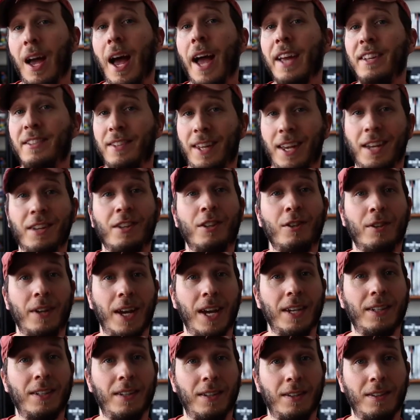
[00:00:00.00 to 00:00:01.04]
I stand
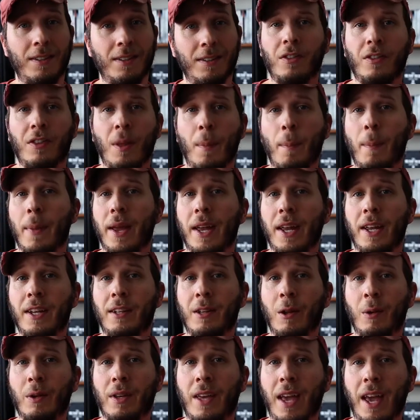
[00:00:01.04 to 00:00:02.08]
corrected. The main
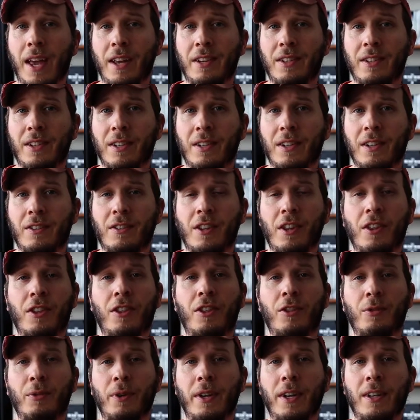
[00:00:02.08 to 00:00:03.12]
location is a
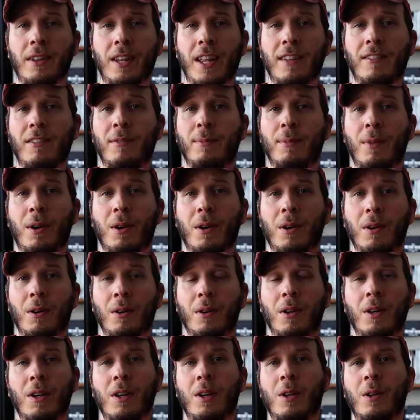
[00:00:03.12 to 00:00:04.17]
three-level
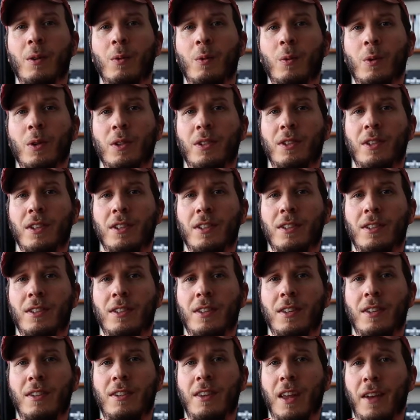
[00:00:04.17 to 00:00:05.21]
mall, which is
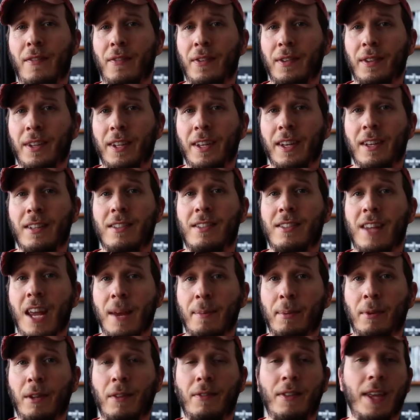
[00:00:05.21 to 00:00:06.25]
definitely a
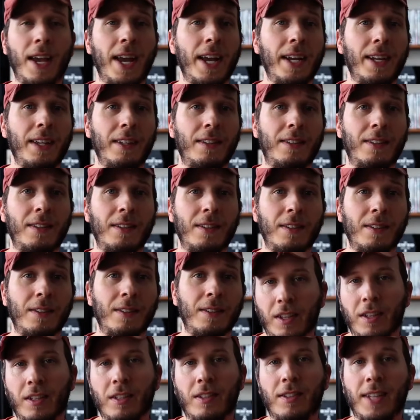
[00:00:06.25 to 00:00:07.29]
staple of the eighties.
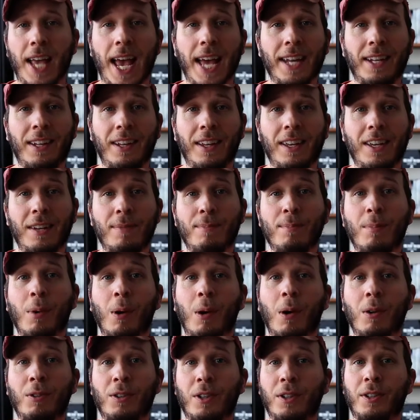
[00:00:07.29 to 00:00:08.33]
Sadly,
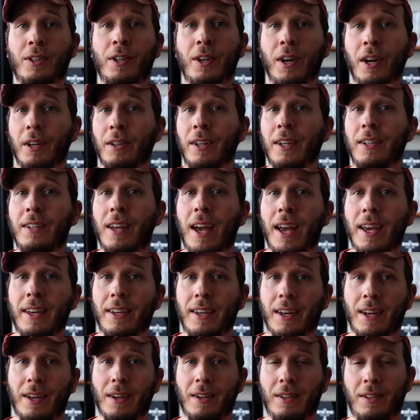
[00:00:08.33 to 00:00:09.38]
malls are currently
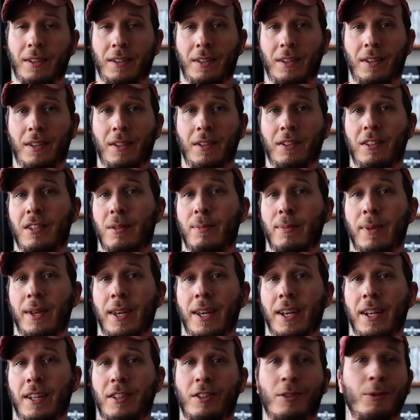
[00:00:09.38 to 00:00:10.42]
dying out, and to
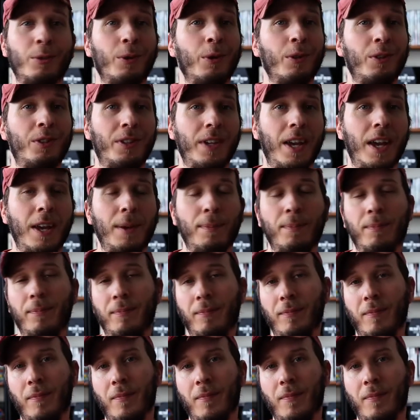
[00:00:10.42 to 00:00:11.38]
me, it's a real shame.